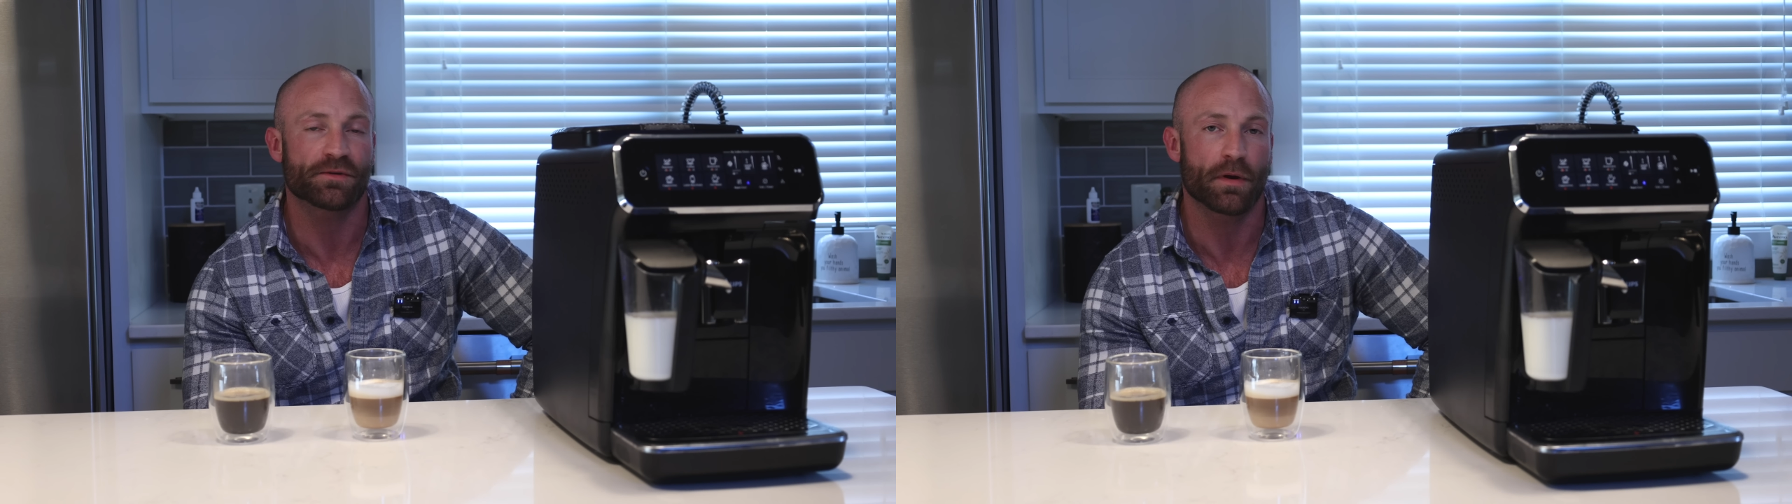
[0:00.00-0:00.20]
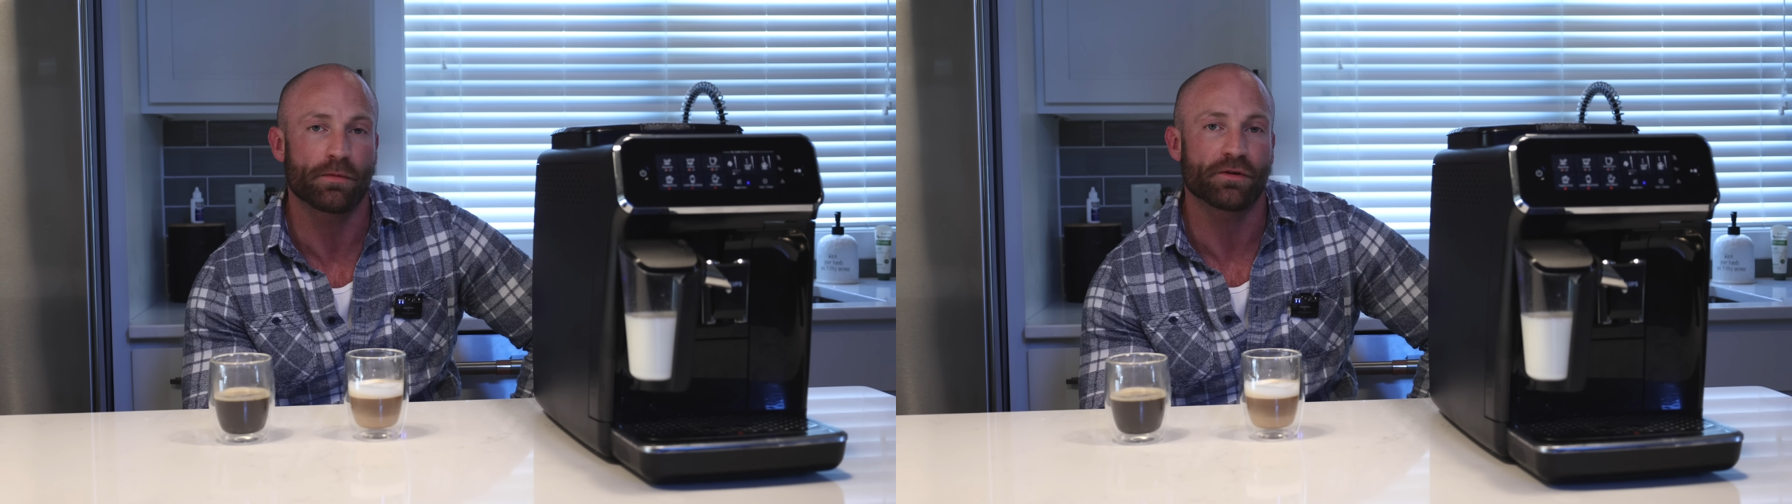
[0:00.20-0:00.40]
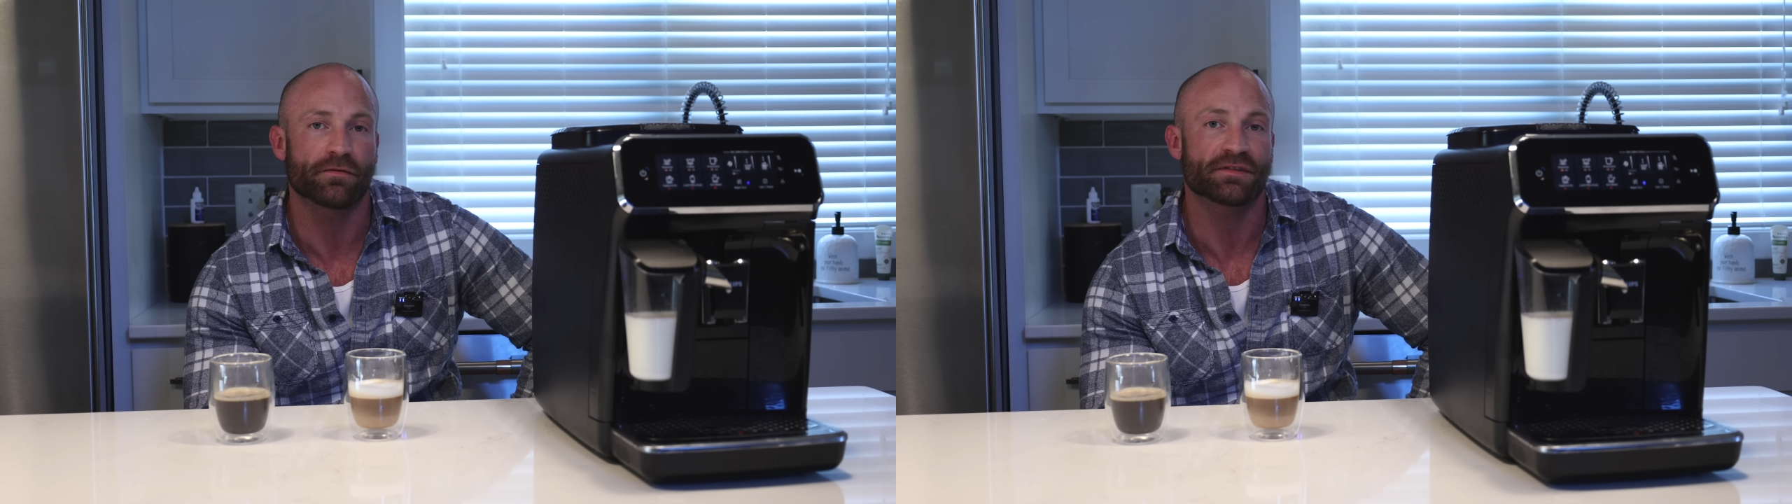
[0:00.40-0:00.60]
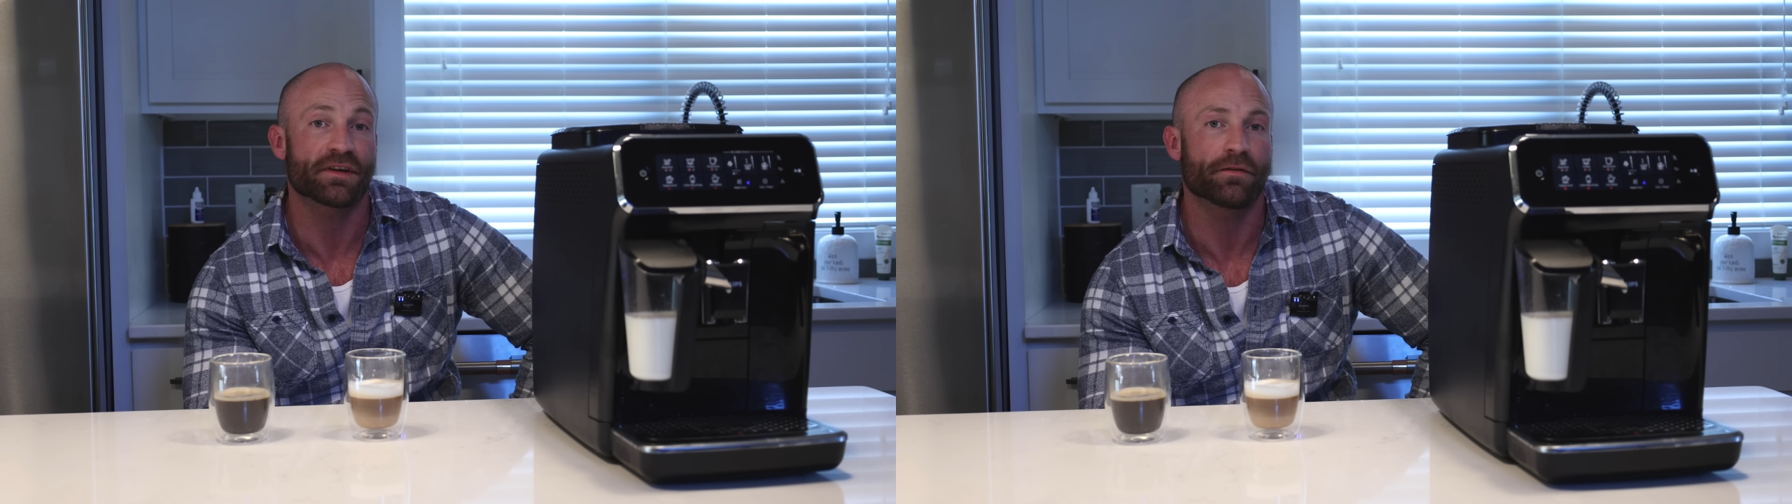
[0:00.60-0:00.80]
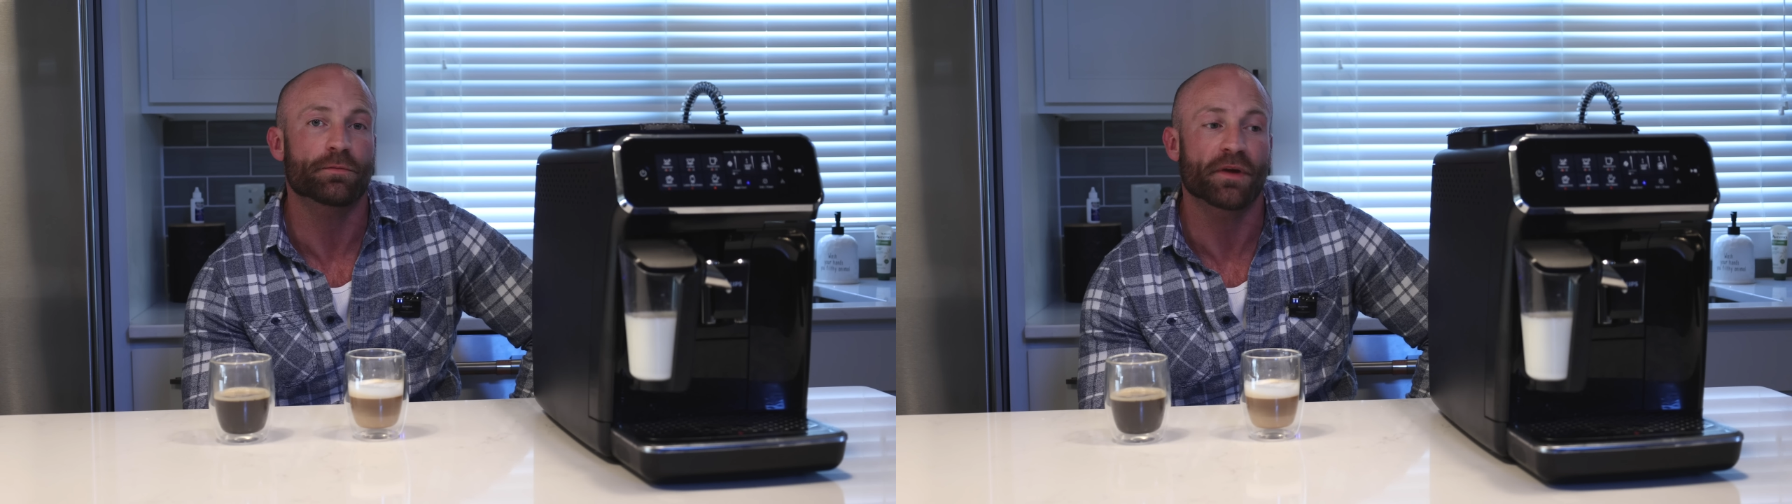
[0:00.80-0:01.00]
so maybe you'll even
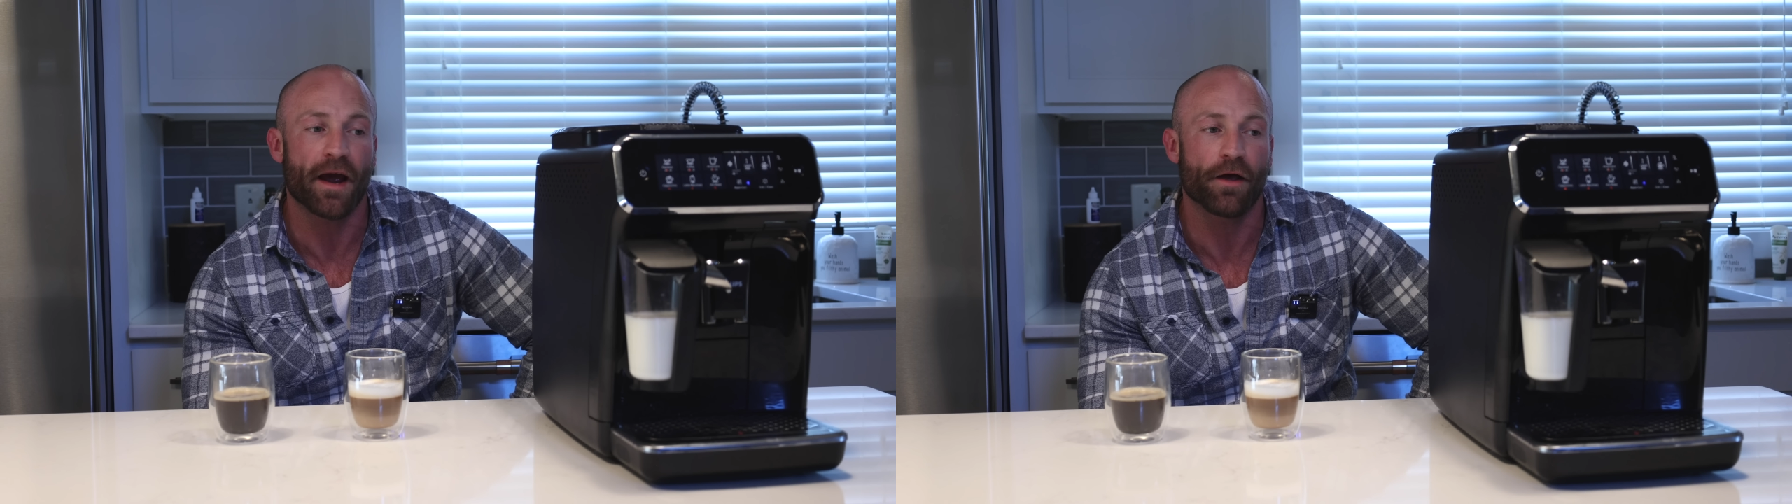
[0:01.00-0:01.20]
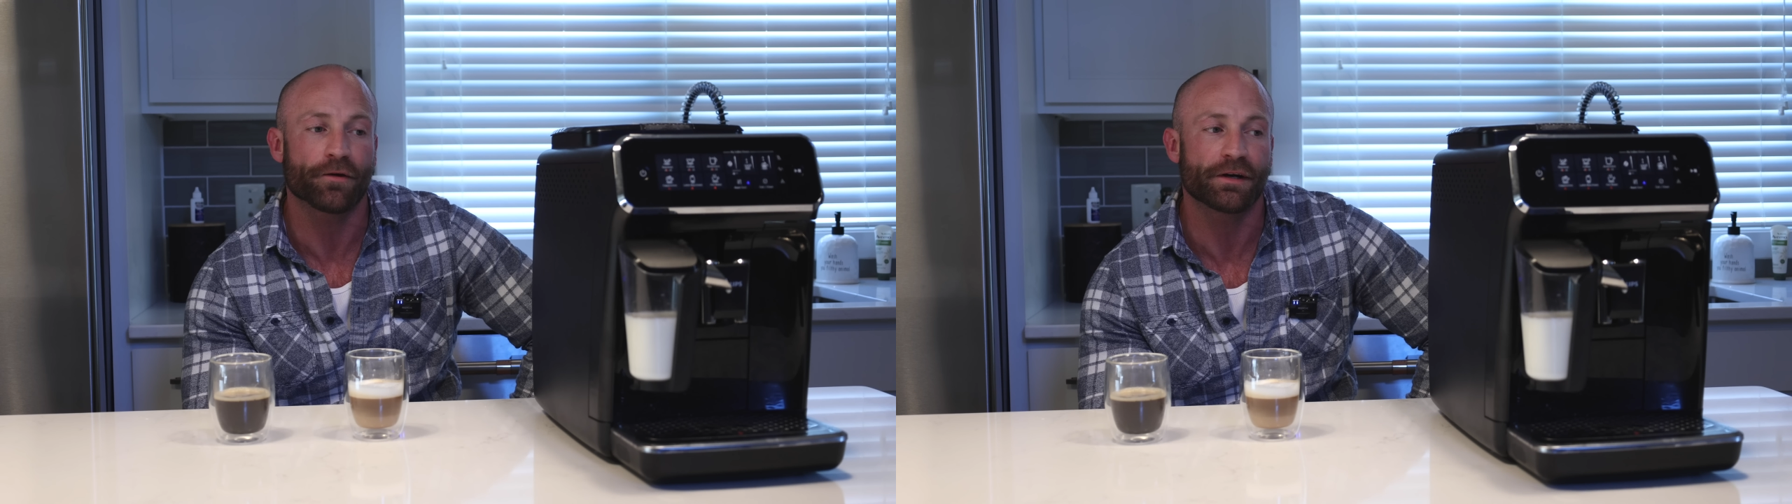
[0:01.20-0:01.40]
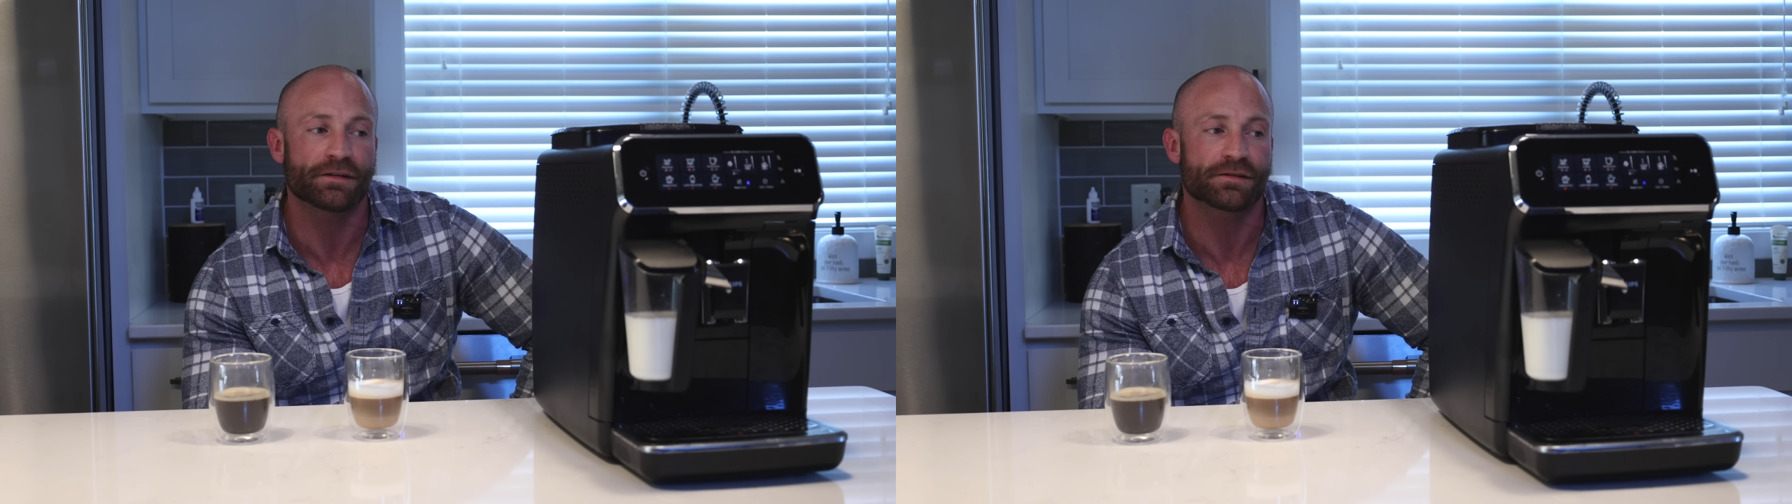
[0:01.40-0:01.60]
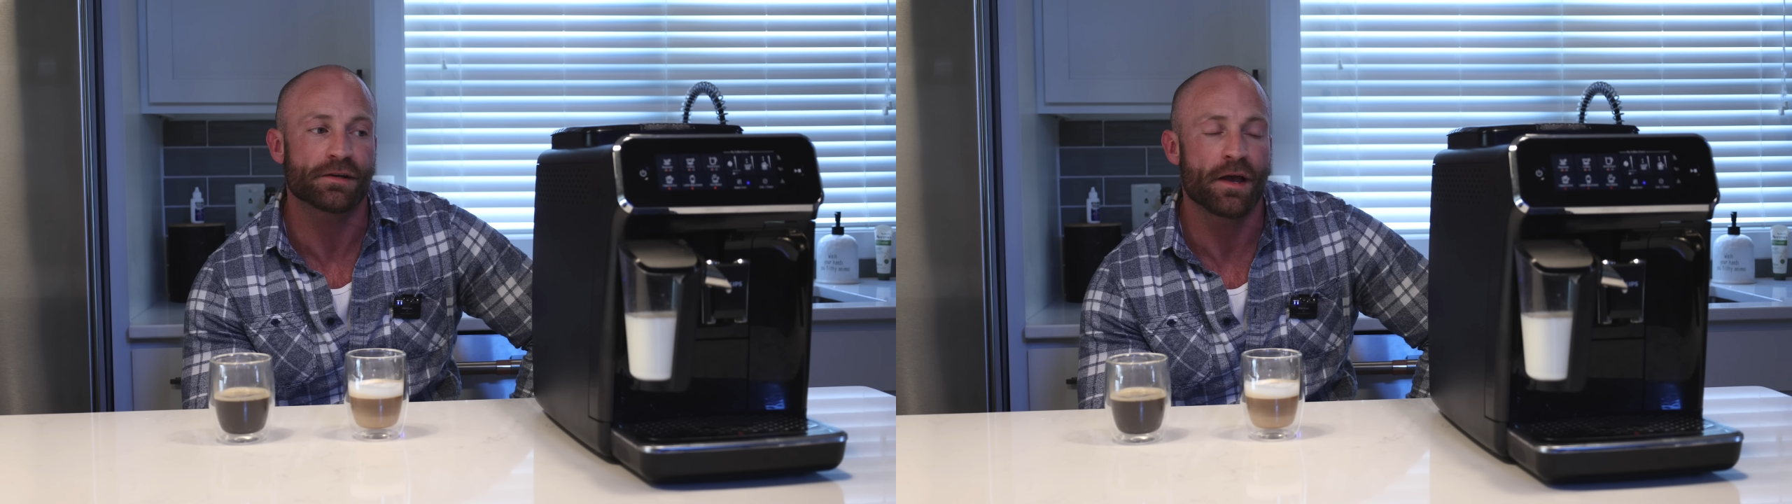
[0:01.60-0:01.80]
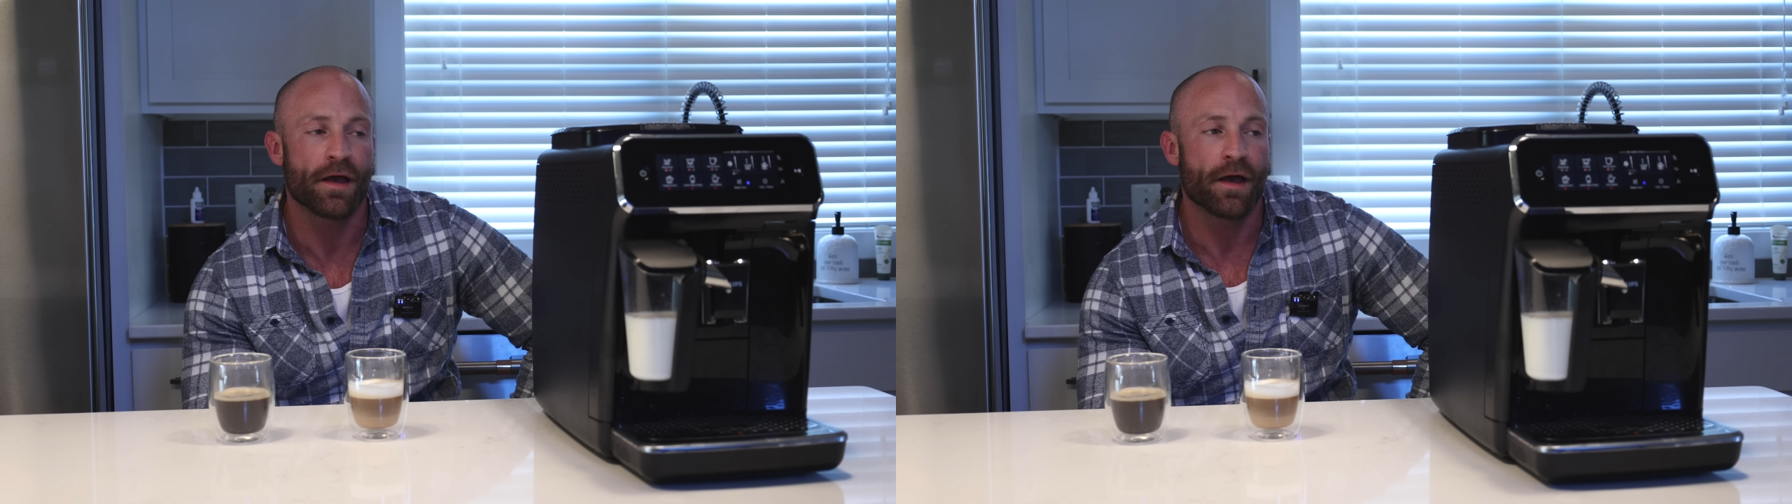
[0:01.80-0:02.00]
save some calories.